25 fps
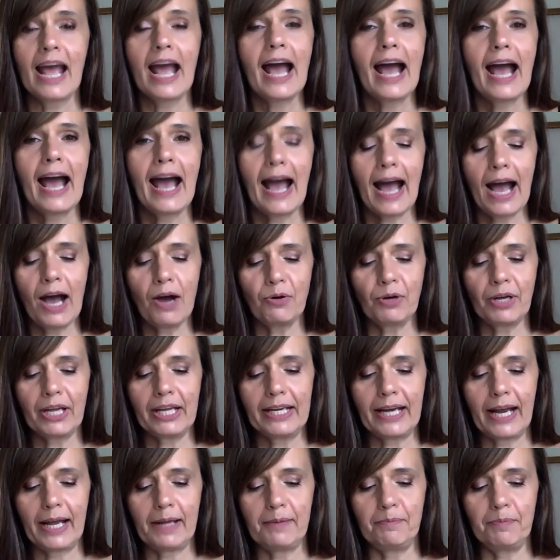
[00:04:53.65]
How
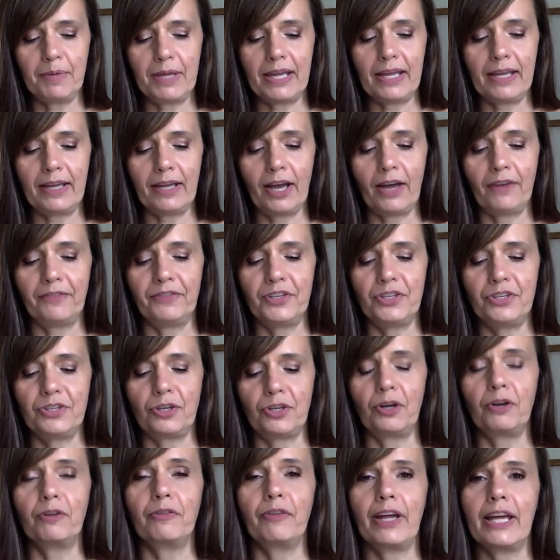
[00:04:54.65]
can I be of
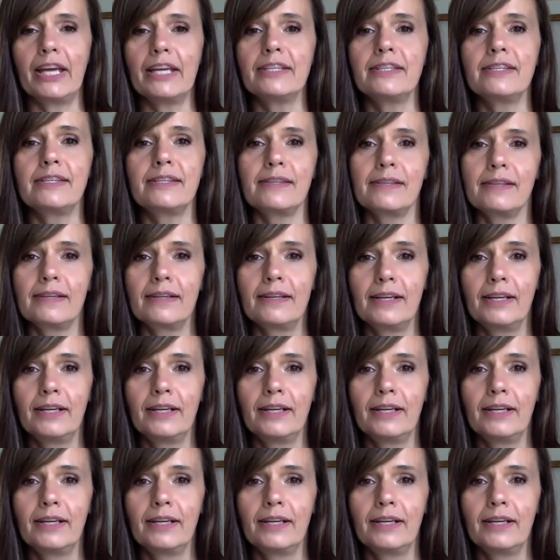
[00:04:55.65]
service?